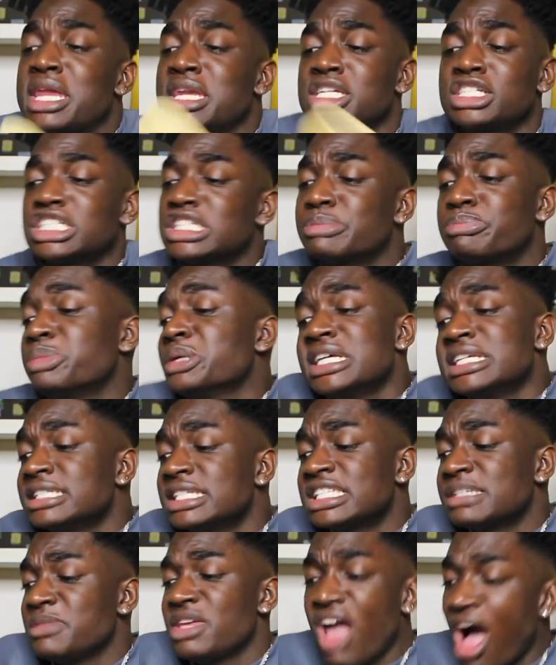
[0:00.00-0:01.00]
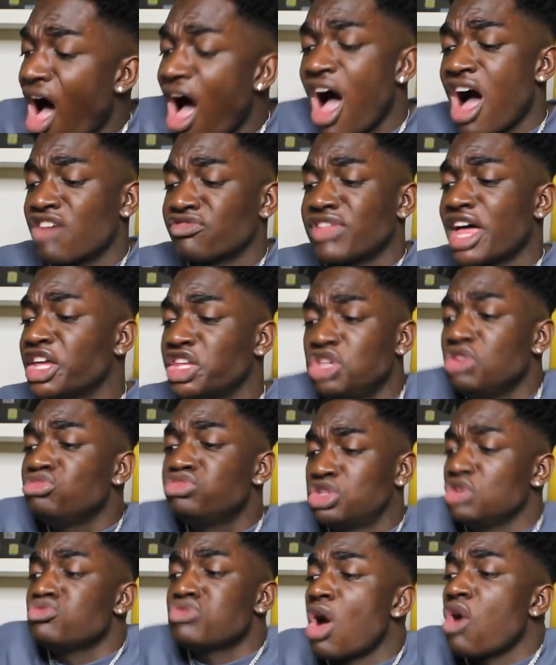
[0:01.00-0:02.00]
it. And it just pisses me off. Like, you
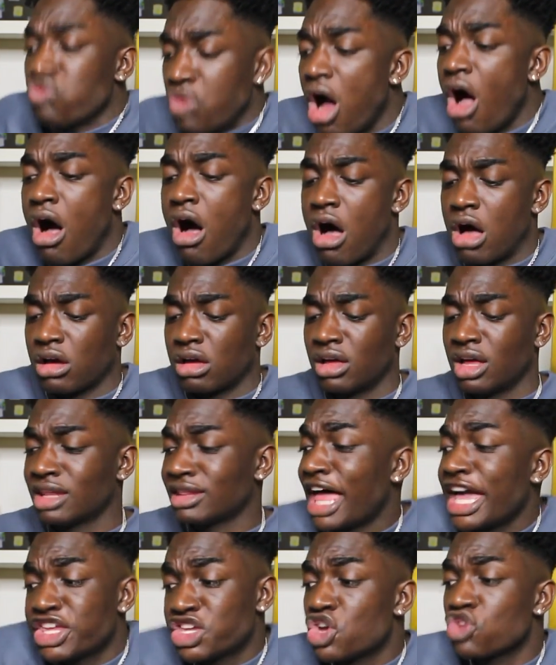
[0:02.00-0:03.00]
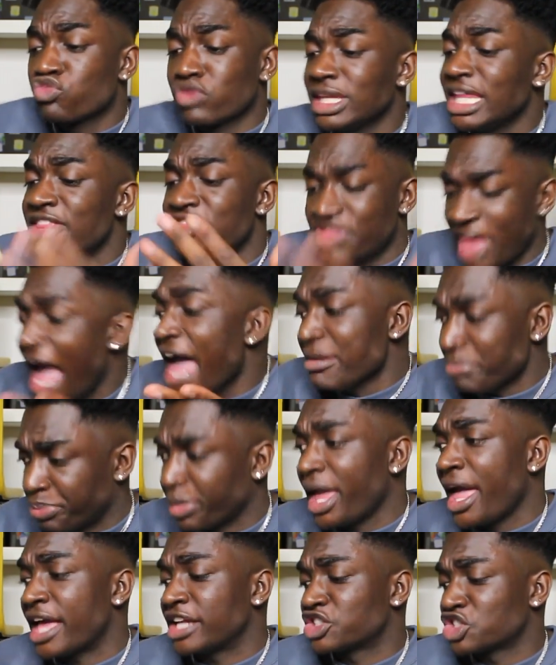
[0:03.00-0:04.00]
do no wrong. Like, you're really that
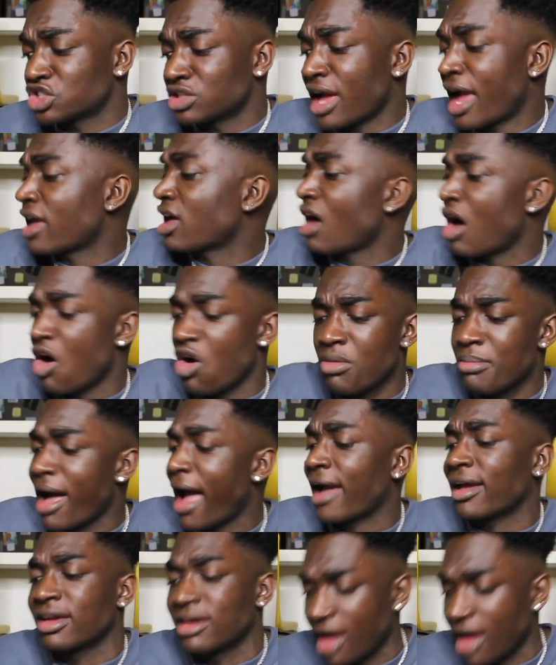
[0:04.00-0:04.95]
bitch. Like, oh my